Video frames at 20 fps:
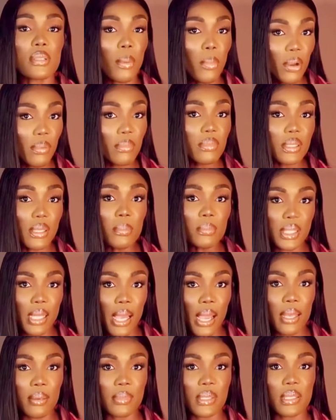
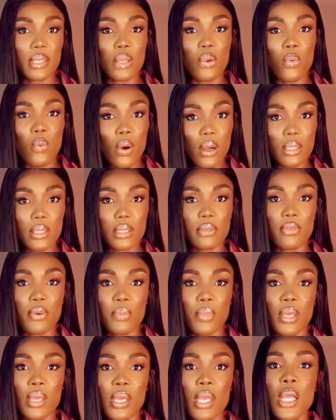Sometimes it works for
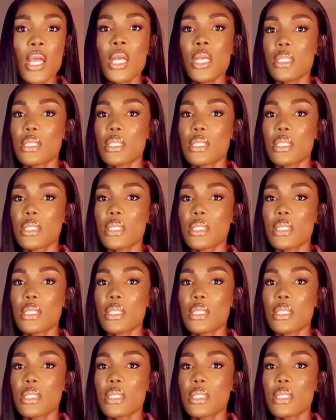me.